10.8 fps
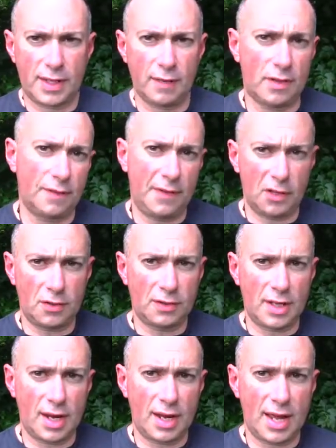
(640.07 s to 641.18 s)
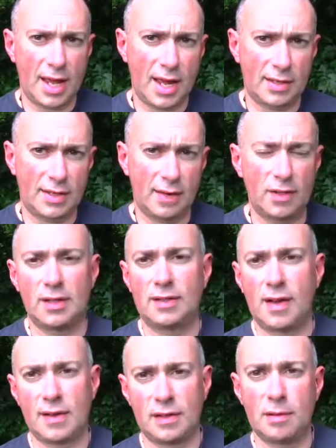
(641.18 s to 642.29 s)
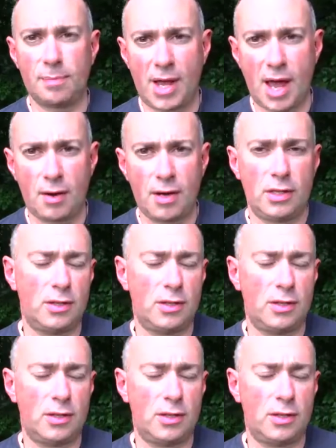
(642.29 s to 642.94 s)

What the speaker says: given the features that it has, given the size of the battery,